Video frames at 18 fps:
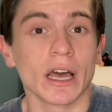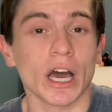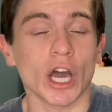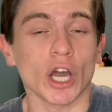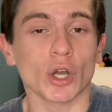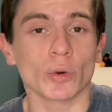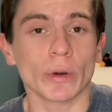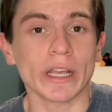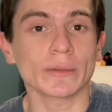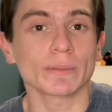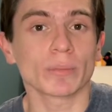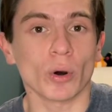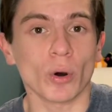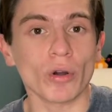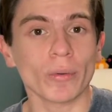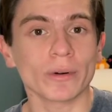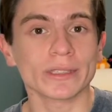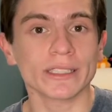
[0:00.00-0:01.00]
a great
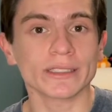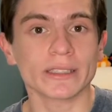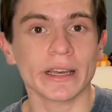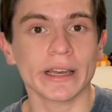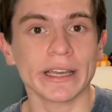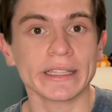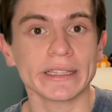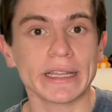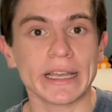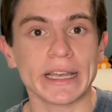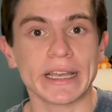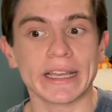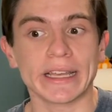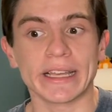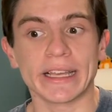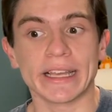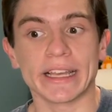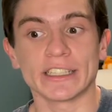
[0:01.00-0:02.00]
Pokemon design
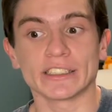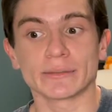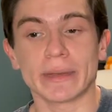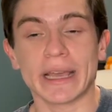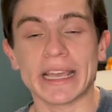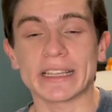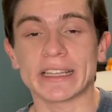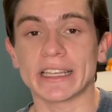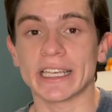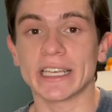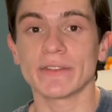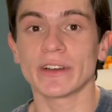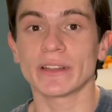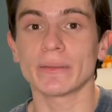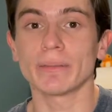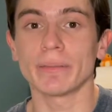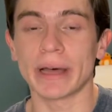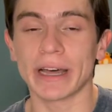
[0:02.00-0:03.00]
is made
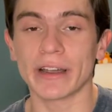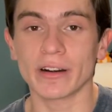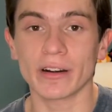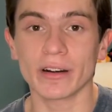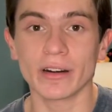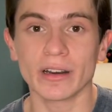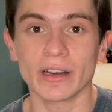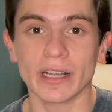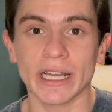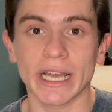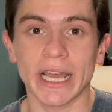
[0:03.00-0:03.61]
even better